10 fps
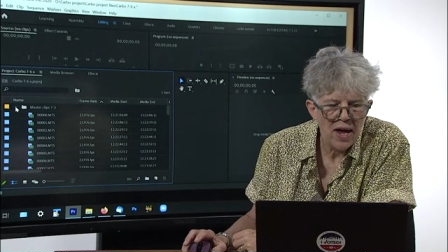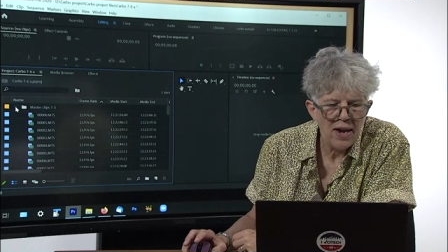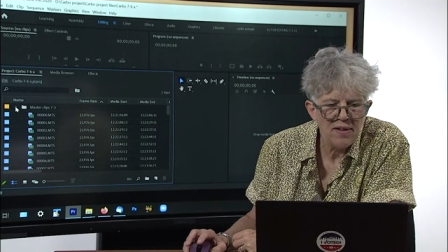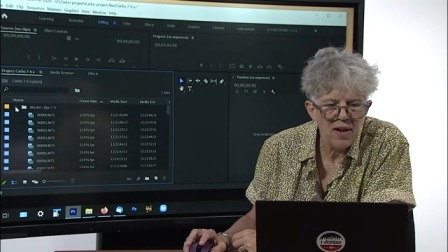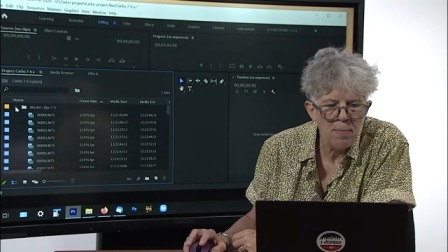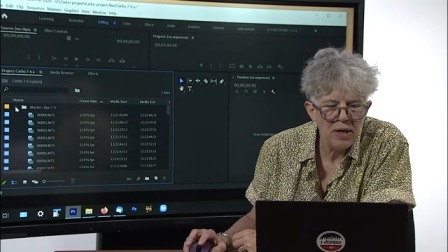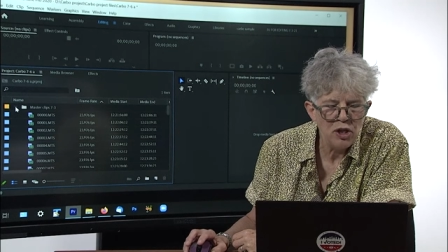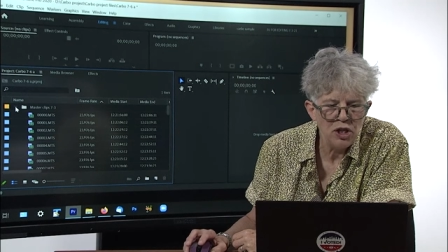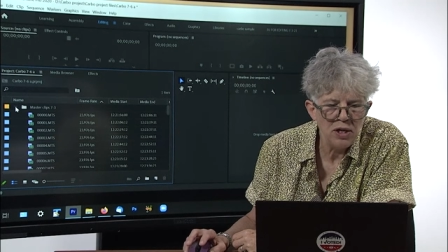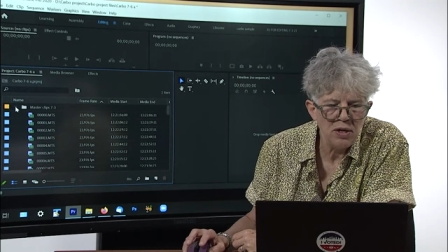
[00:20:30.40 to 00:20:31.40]
And as I
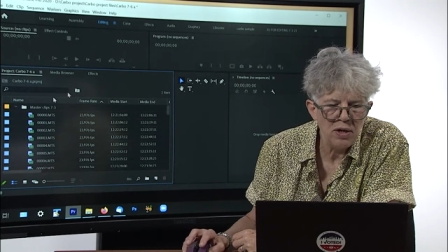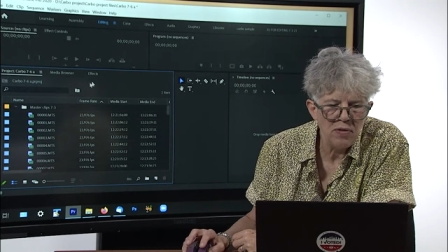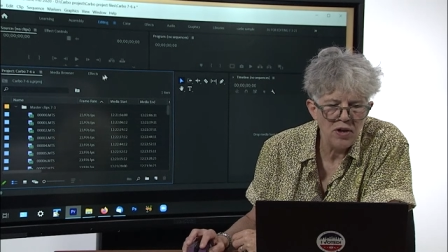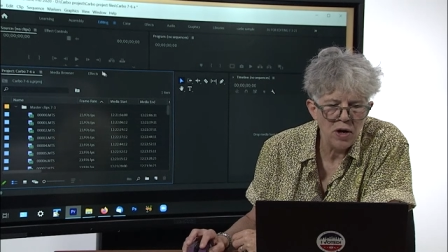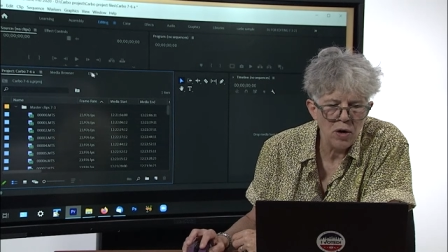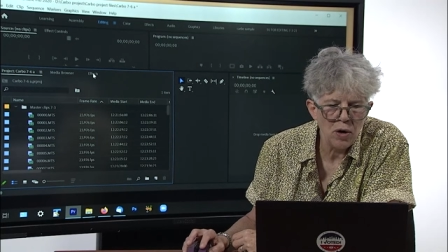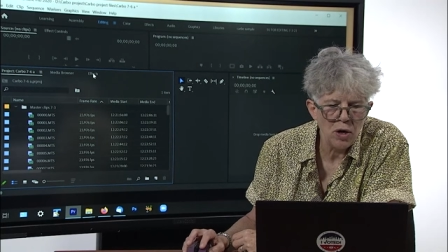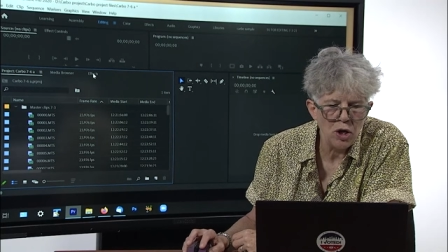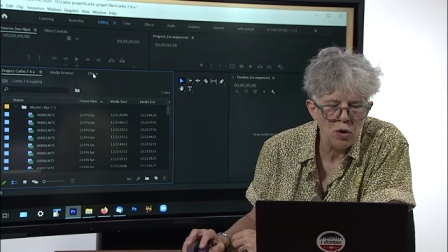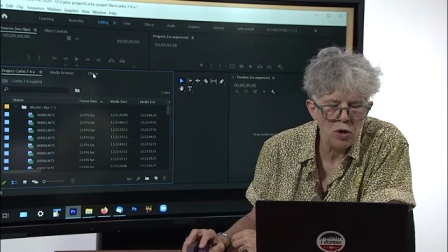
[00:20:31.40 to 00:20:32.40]
mentioned, there
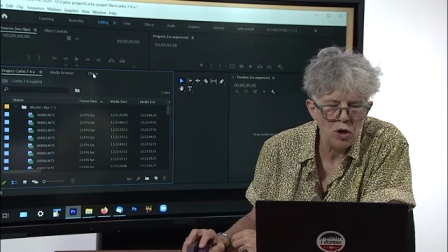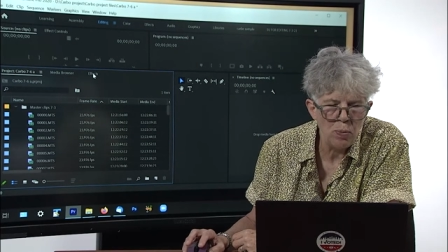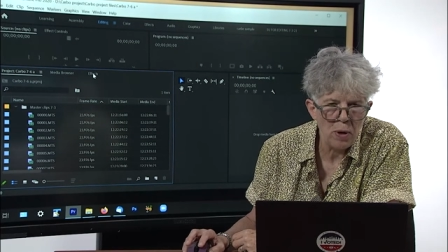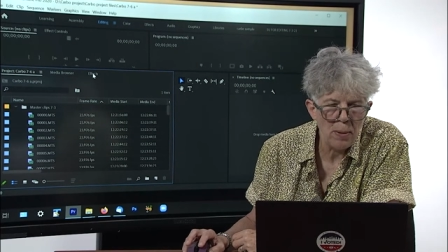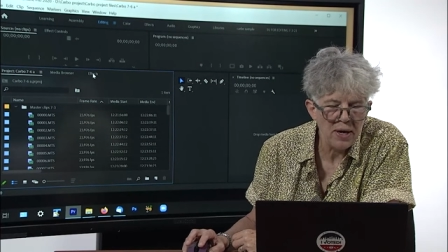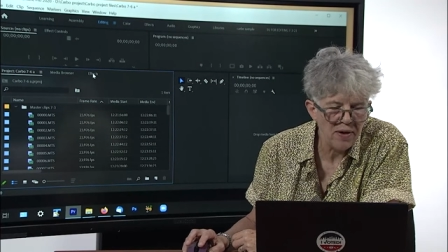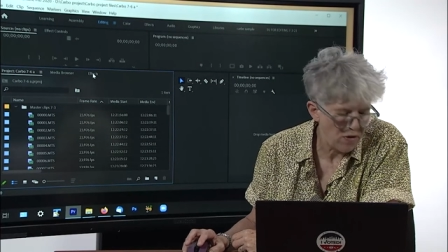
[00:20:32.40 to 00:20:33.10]
you, you probably have